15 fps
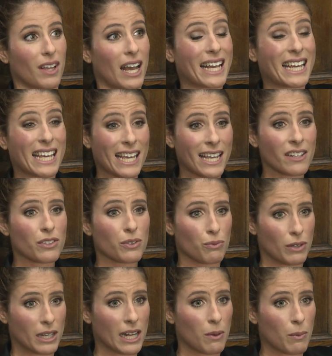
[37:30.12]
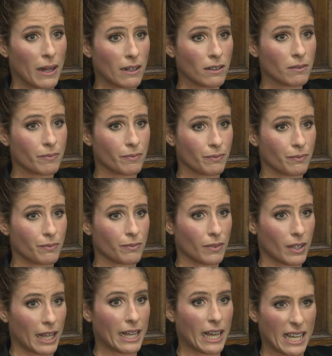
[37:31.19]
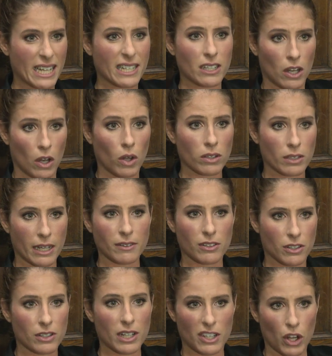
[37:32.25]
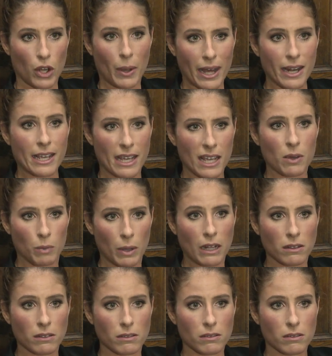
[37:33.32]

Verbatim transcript: I eat really well. Like I eat a lot. I just I know how to eat well.